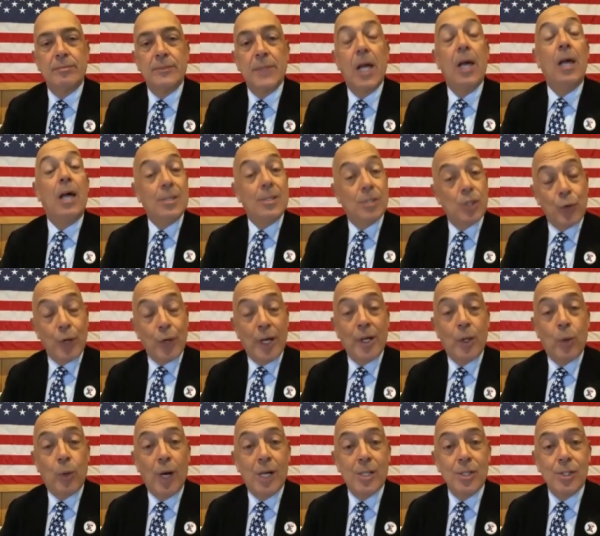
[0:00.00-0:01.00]
That's a great
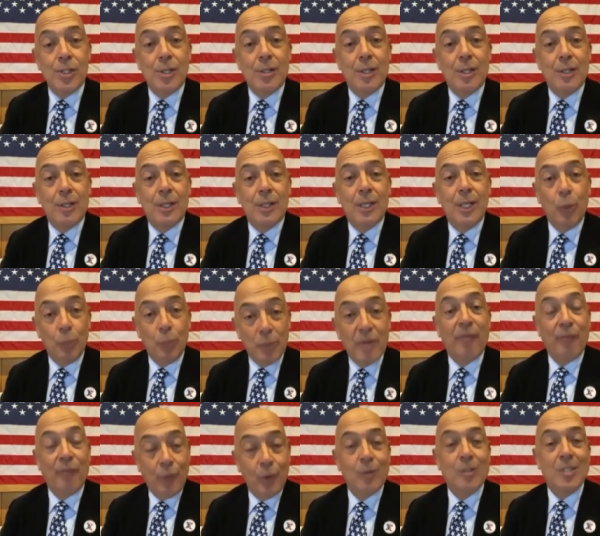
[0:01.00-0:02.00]
question. It'll be a
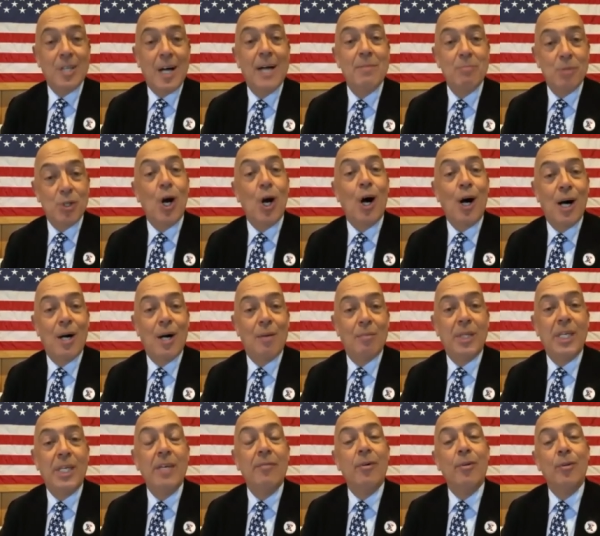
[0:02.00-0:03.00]
full time job,
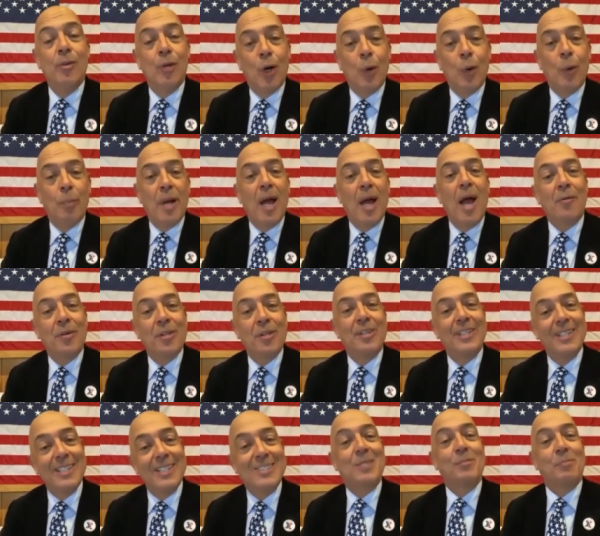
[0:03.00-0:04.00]
even though
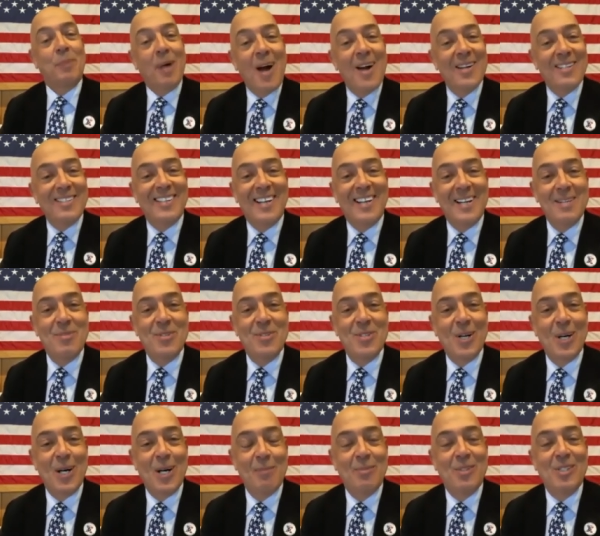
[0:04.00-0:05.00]
apparently it's a part time
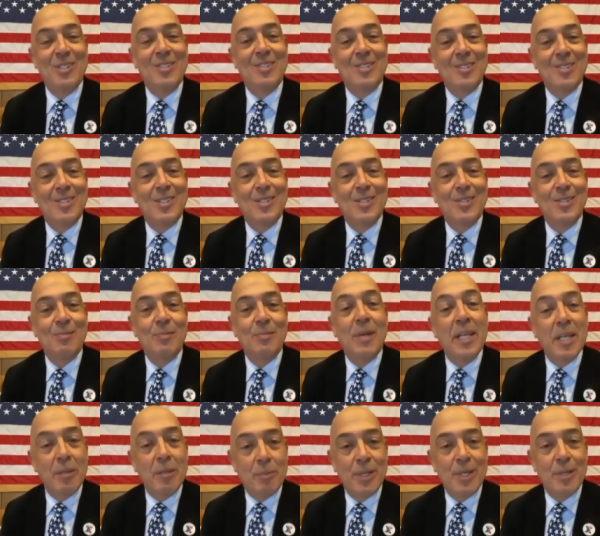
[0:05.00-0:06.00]
job to, to
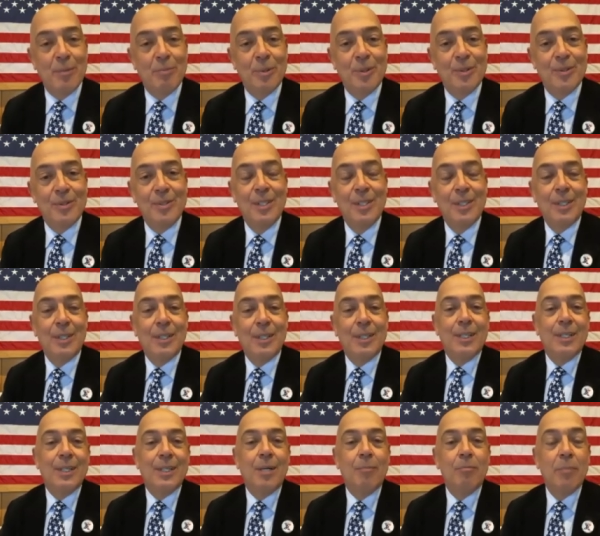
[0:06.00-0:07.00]
many people.
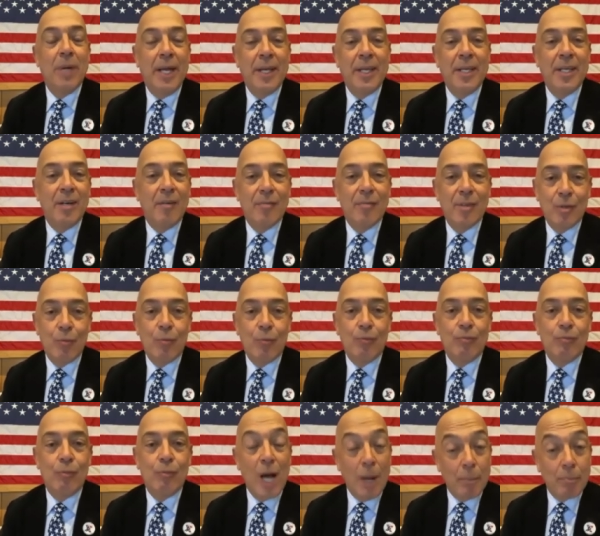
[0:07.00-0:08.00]
Uh, many of the
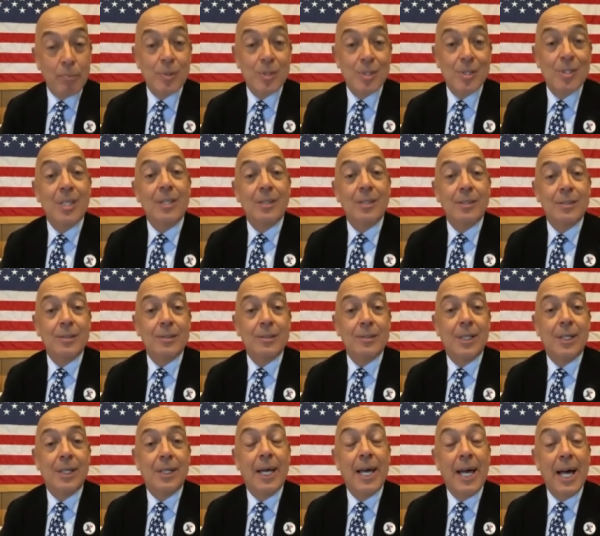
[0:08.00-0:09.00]
reps
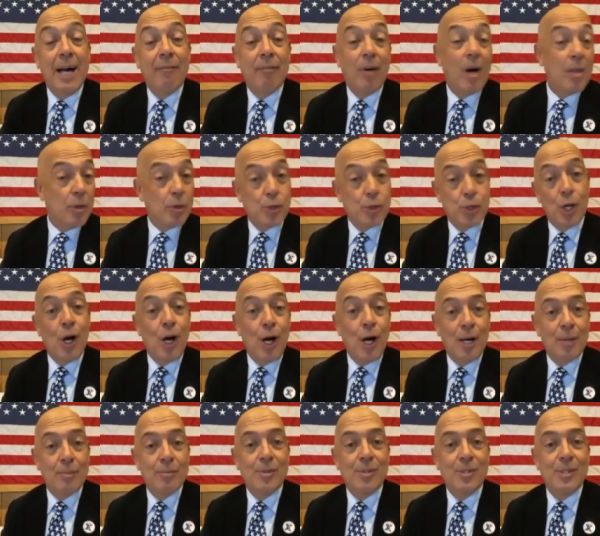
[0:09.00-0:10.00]
uh, have other
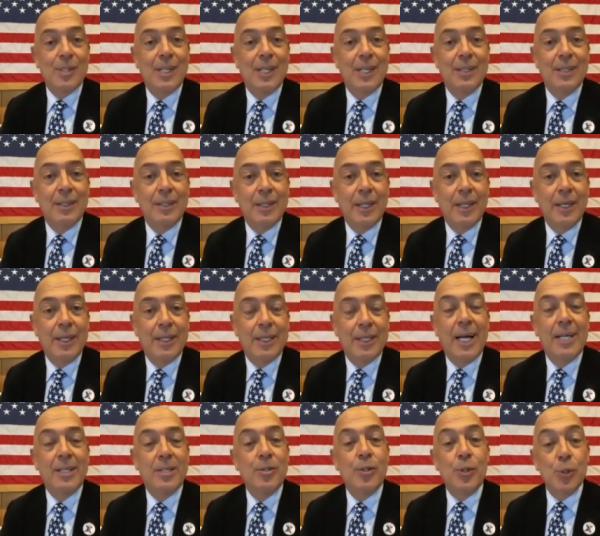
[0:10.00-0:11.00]
jobs and they
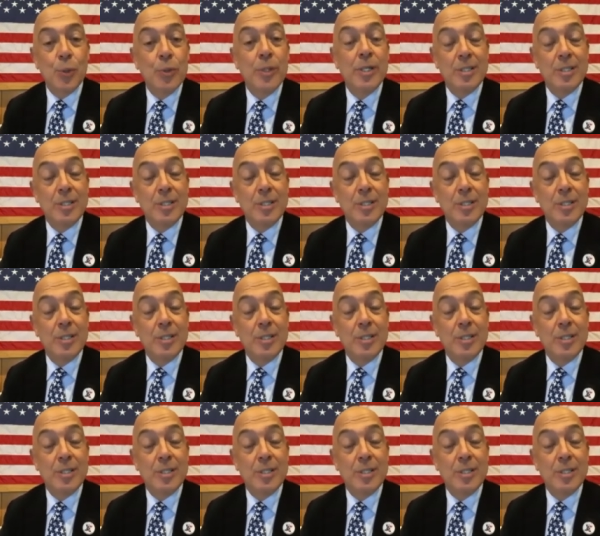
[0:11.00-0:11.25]
kind of do this